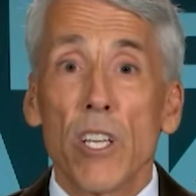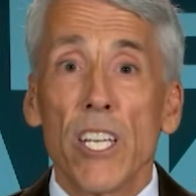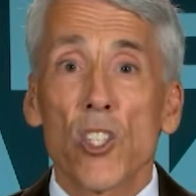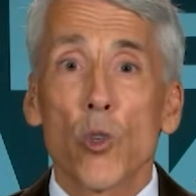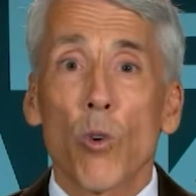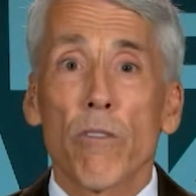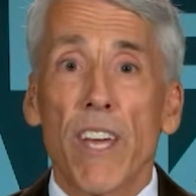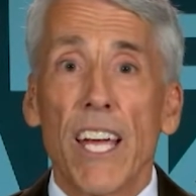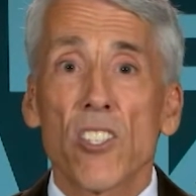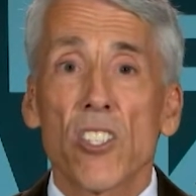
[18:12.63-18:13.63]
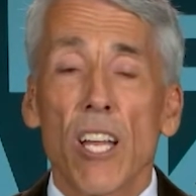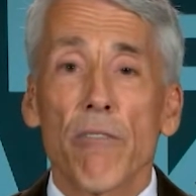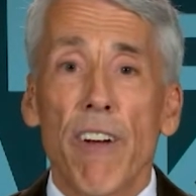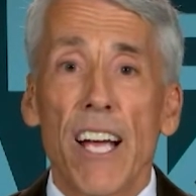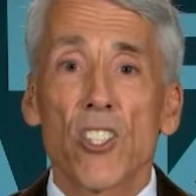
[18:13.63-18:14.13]
to these sort of cases
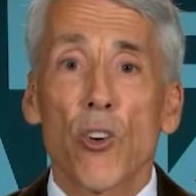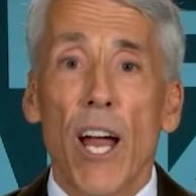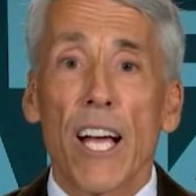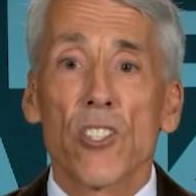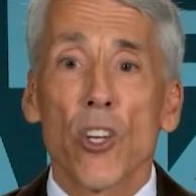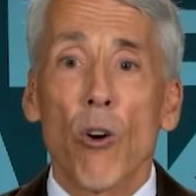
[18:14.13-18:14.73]
on a fast track.